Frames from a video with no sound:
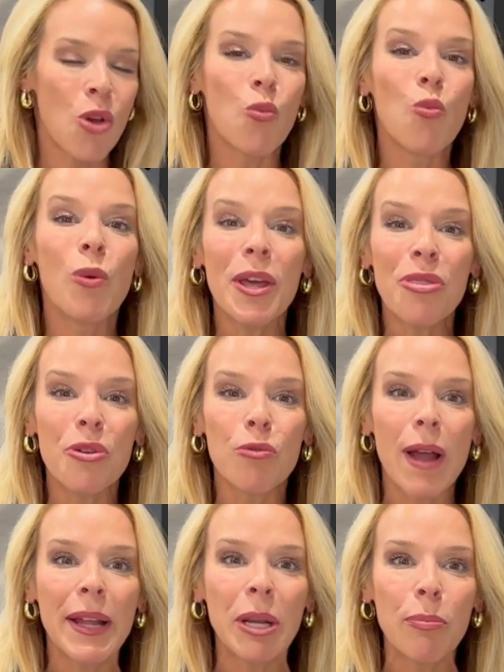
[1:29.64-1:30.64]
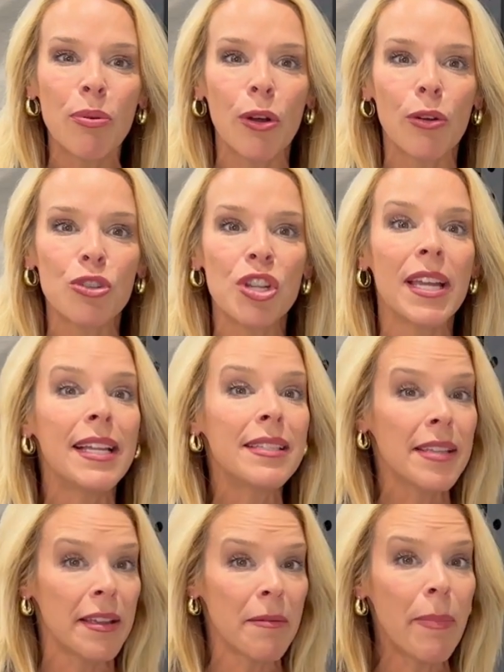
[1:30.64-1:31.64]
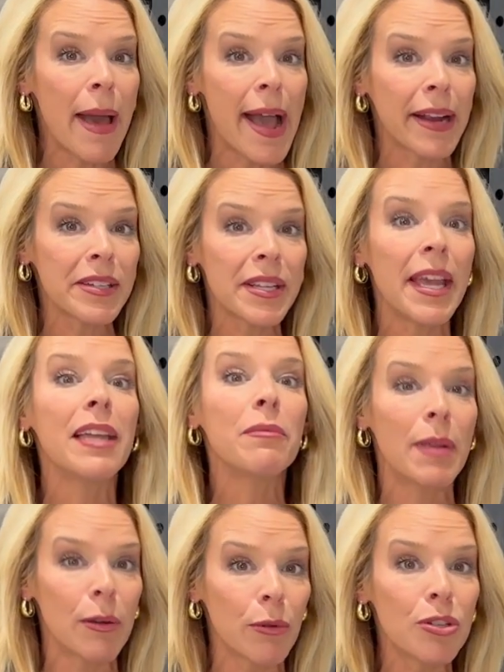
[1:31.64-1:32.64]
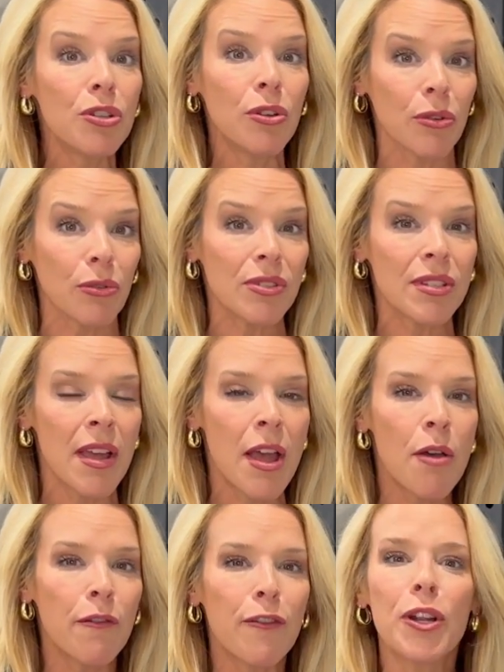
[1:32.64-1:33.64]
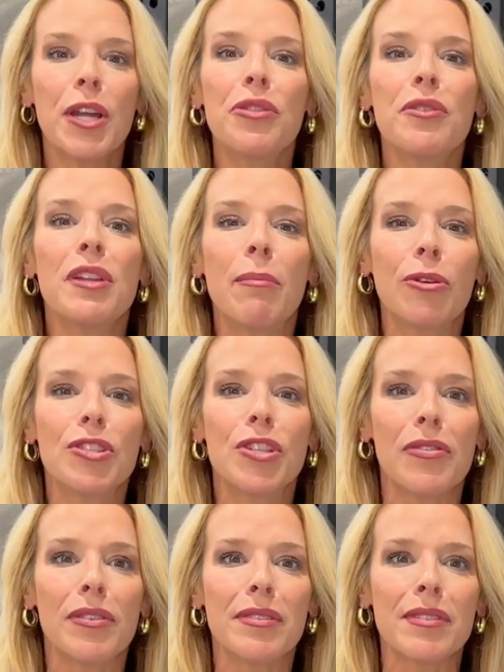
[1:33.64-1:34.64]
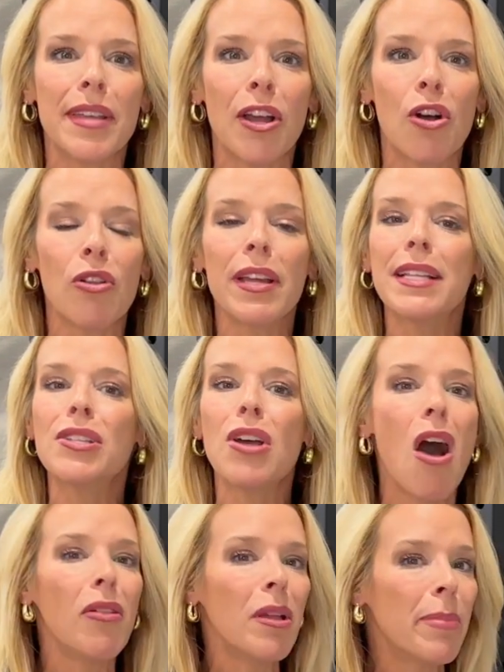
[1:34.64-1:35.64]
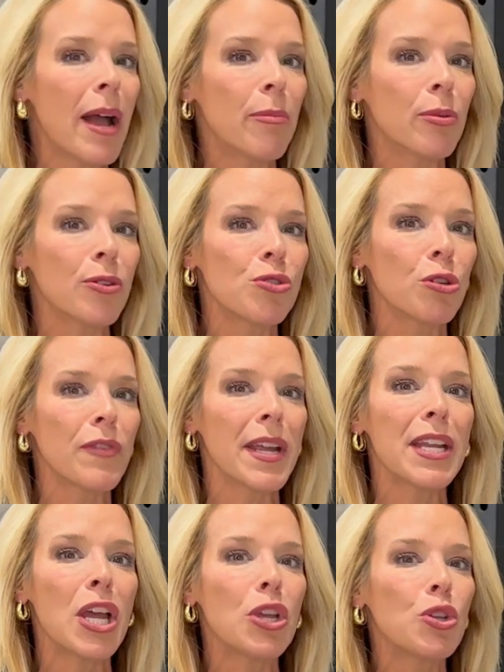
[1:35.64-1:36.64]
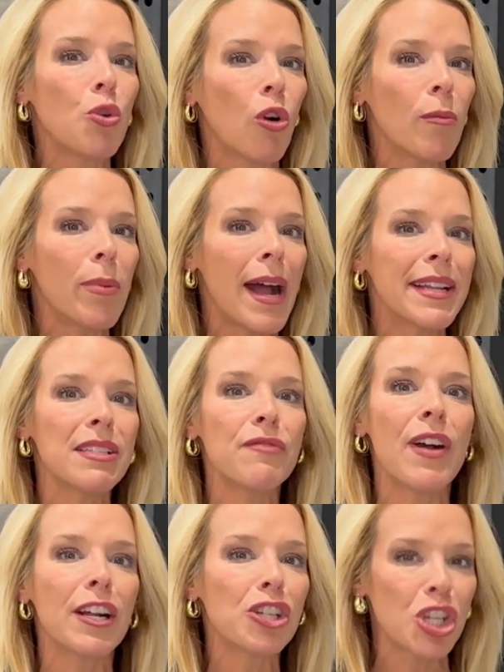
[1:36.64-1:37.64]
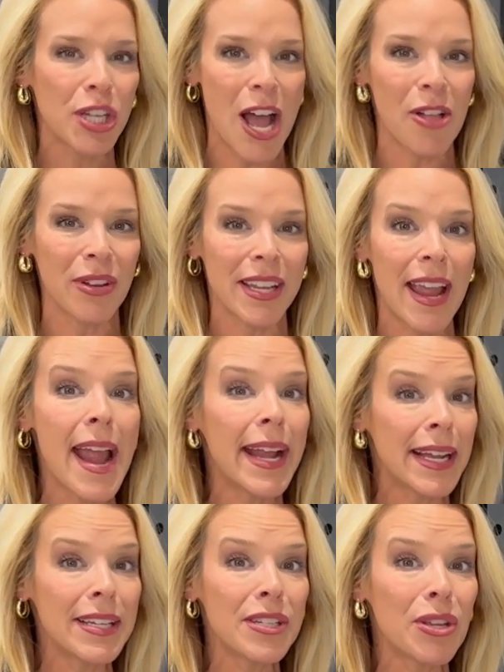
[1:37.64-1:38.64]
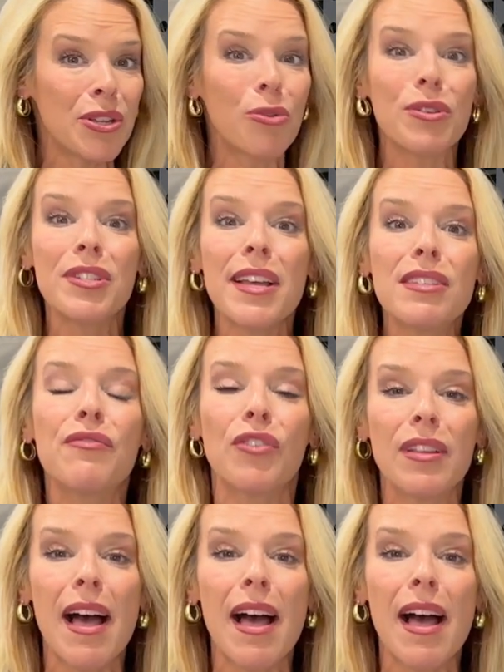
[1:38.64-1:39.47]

With the right approach, its impact can be reduced. Forget the numbers on the scale. It's all about preserving your body's functionality and your zest for